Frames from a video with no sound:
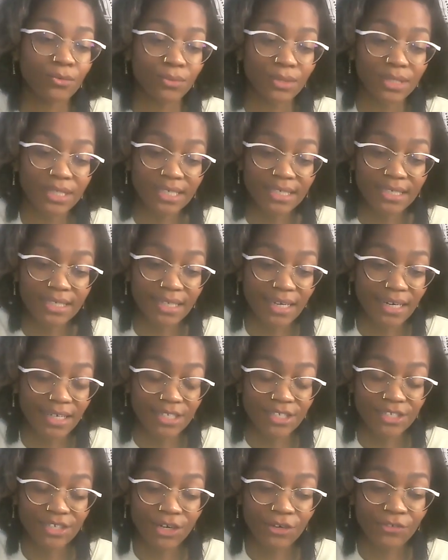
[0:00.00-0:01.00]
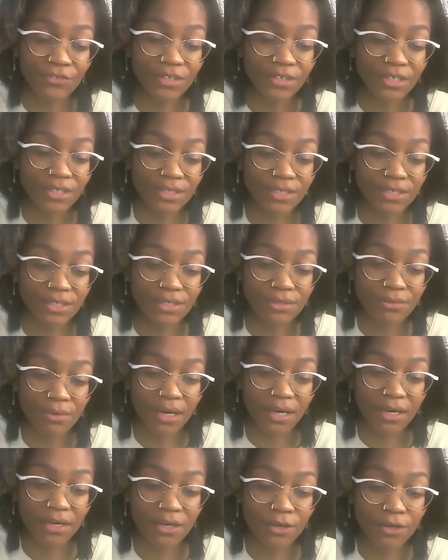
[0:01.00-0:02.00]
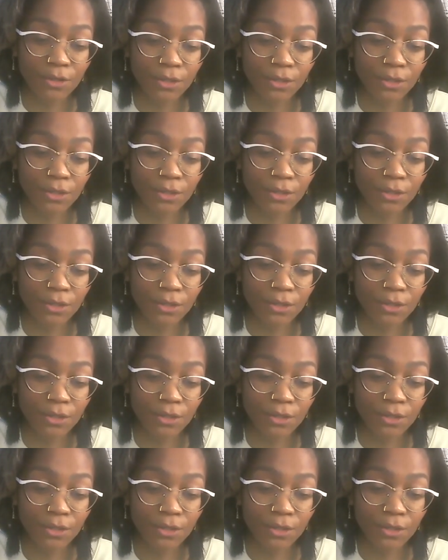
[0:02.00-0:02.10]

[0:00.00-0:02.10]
really not serving us, right?